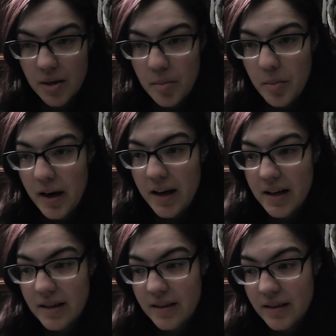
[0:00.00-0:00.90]

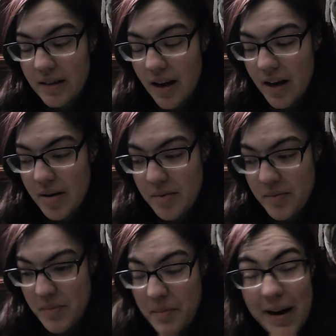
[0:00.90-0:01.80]
But
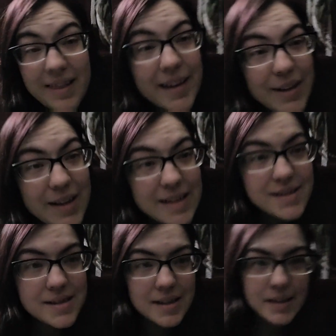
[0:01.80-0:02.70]
um, my
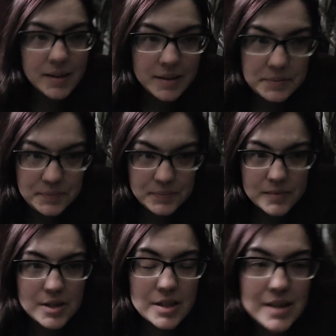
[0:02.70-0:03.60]
littlest,
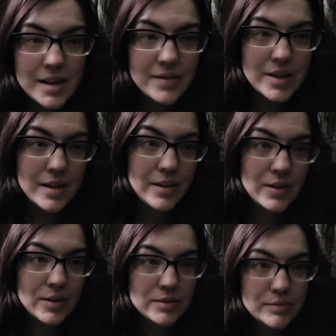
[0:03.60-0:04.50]
she's not even that
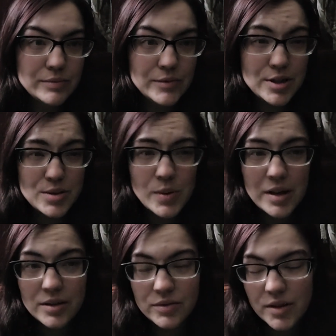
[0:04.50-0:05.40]
little, she's
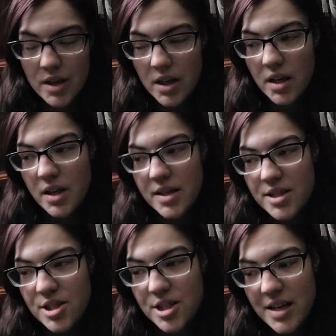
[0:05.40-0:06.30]
12.
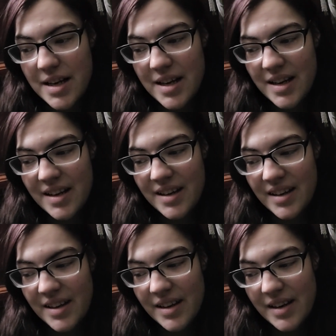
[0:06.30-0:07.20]
She
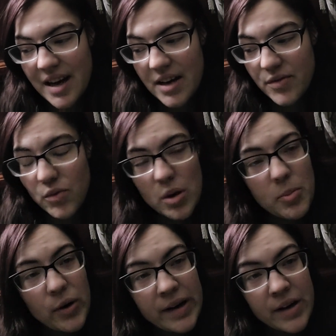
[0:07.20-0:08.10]
got a
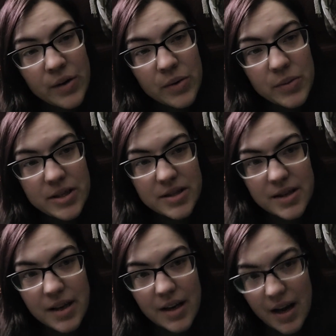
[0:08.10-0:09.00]
4.0, which is
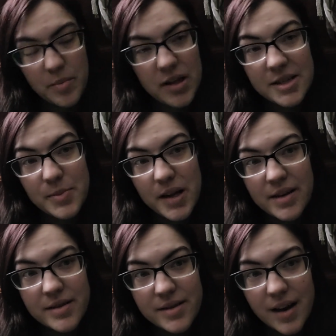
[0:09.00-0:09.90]
like an A plus
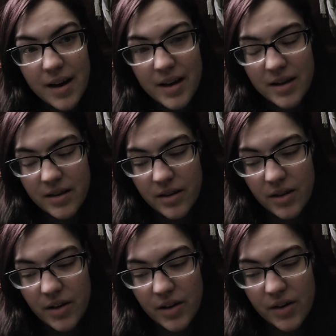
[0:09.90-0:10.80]
plus on
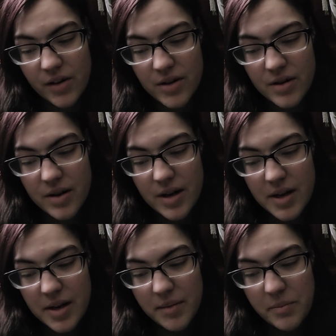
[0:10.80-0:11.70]
her
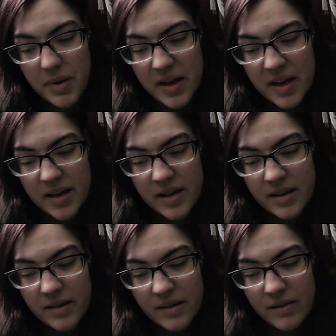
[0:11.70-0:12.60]
big
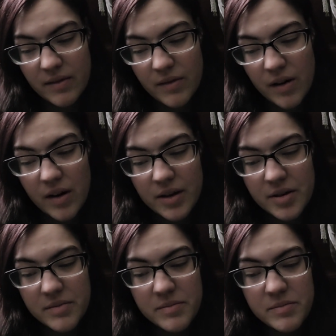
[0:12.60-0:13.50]

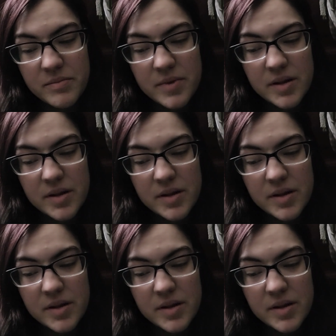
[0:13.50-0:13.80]
autumn,